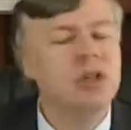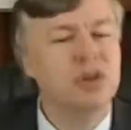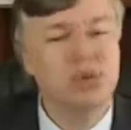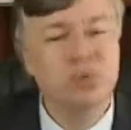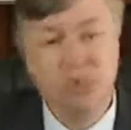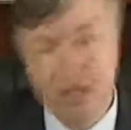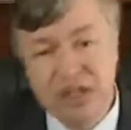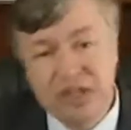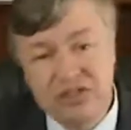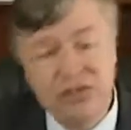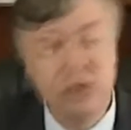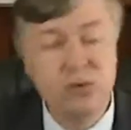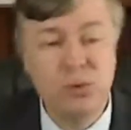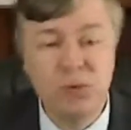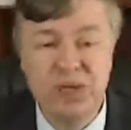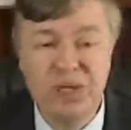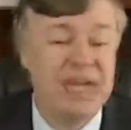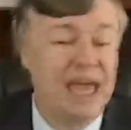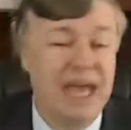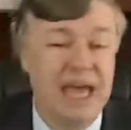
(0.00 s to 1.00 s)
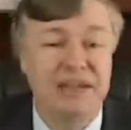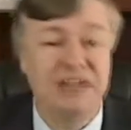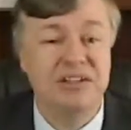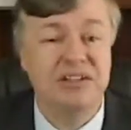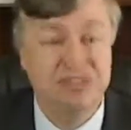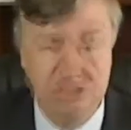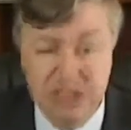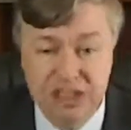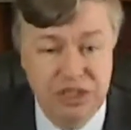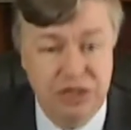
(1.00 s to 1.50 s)
The reason we had to
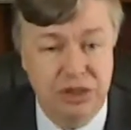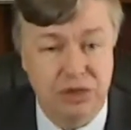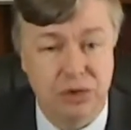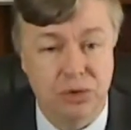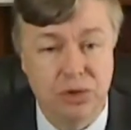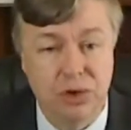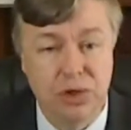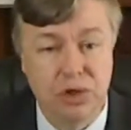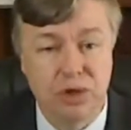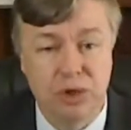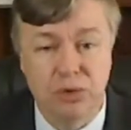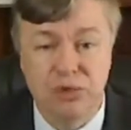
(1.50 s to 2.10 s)
deal